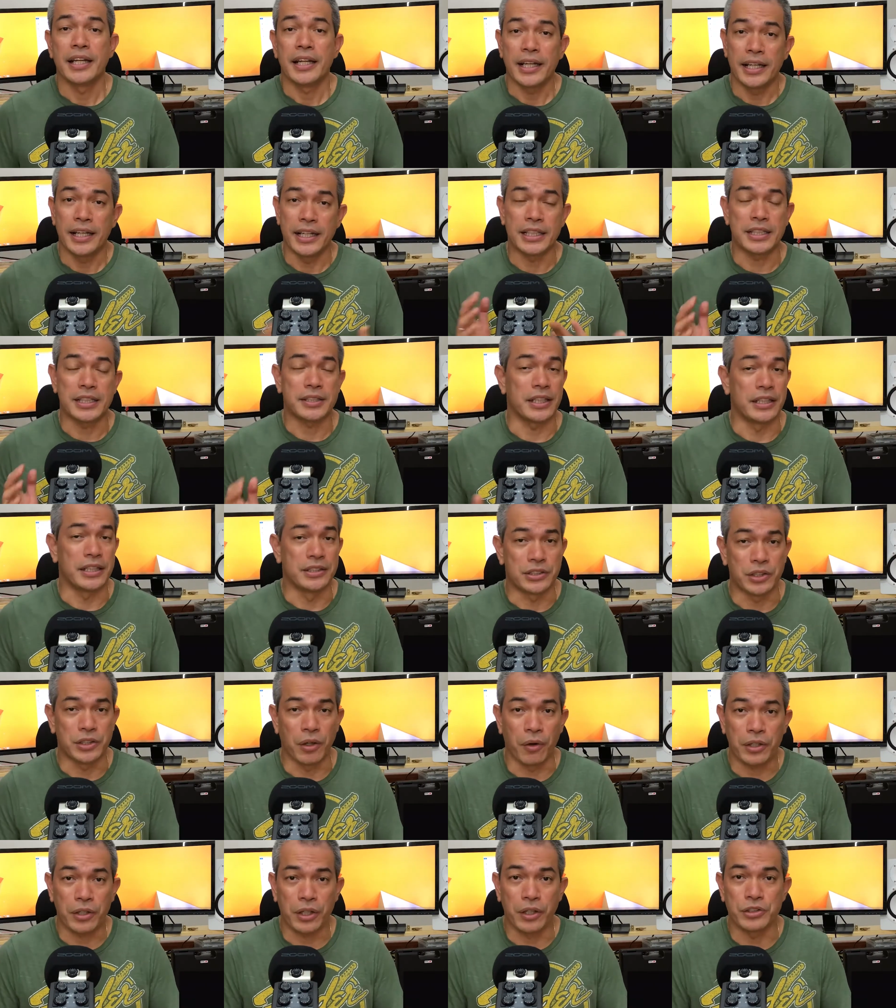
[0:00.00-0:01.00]
It is in
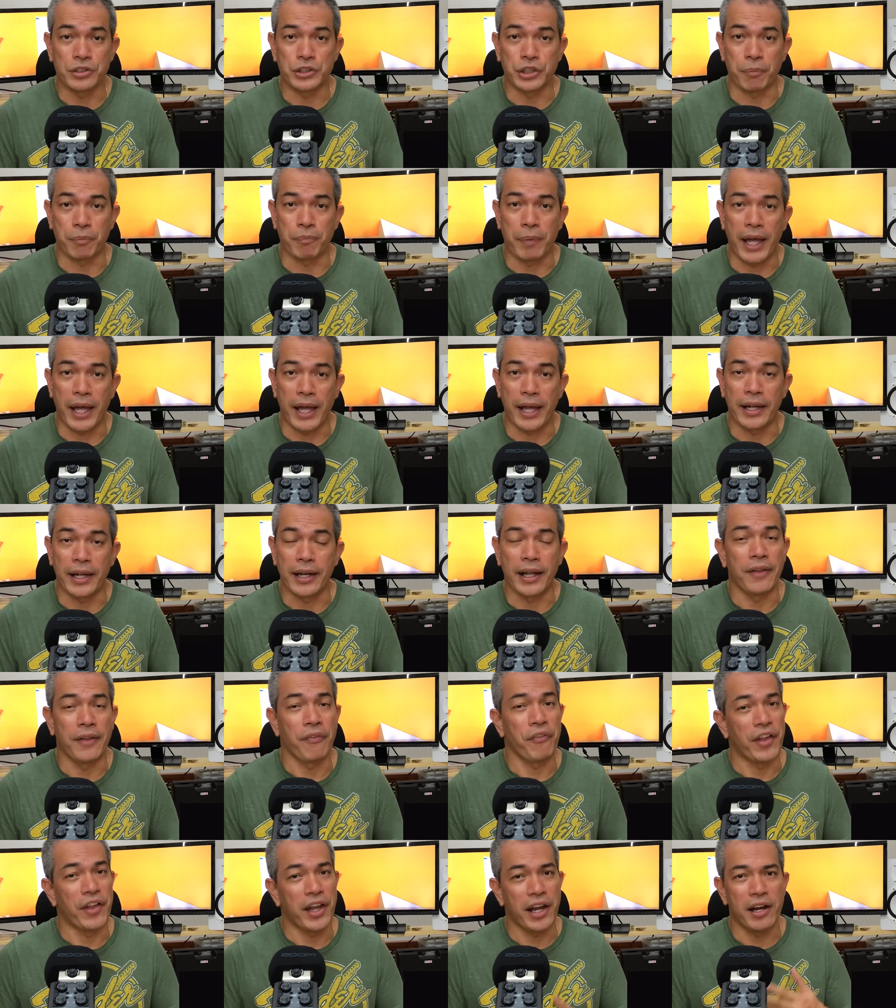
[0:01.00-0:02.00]
Tokyo, Japan,
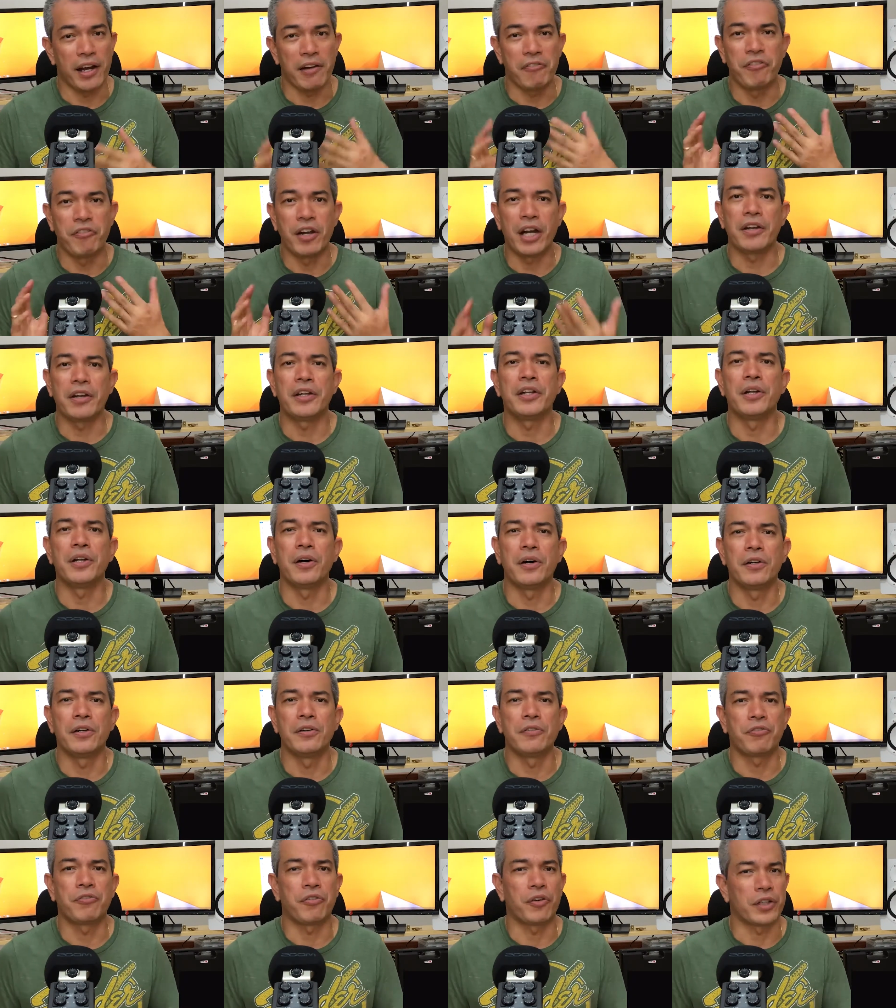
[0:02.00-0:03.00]
and they are very
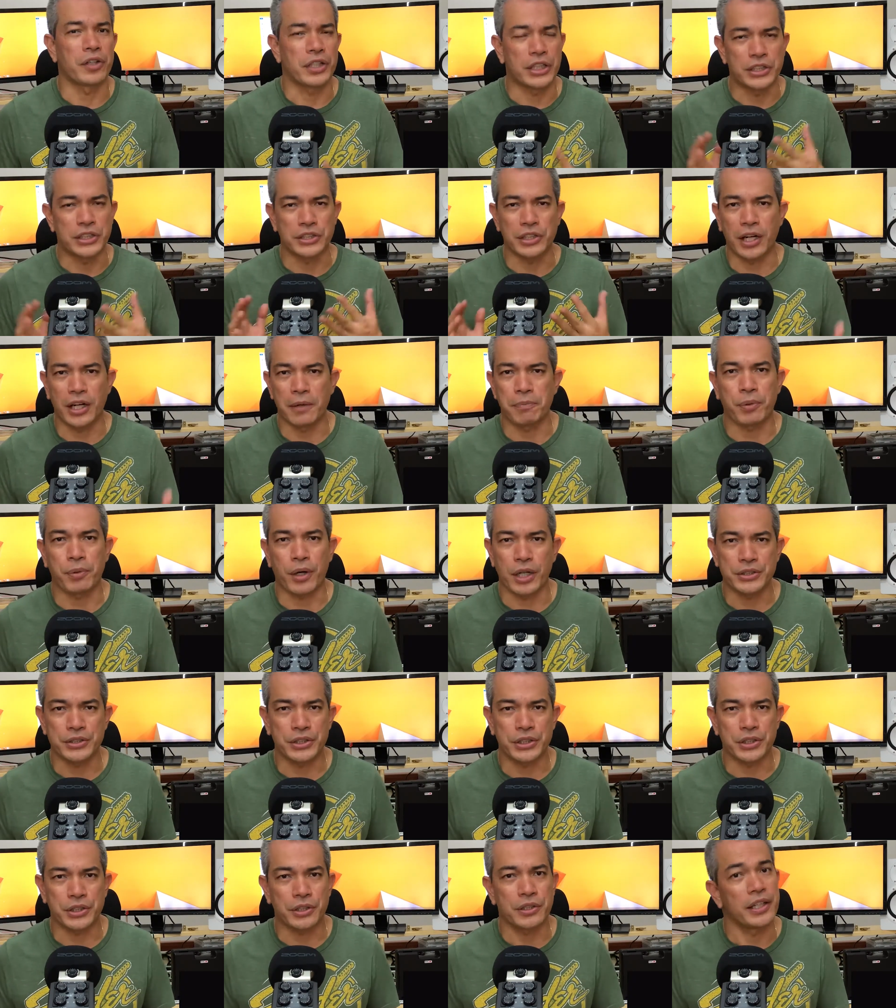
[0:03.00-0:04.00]
known for guitar
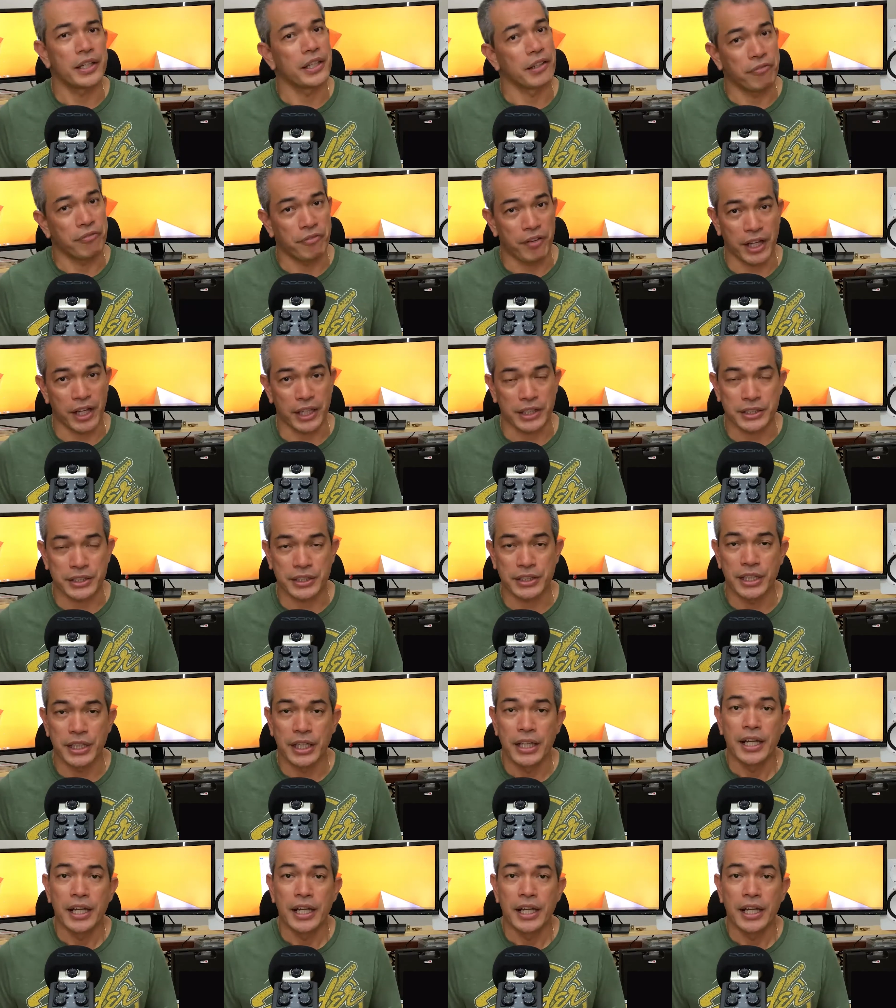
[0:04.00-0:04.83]
processor and effects.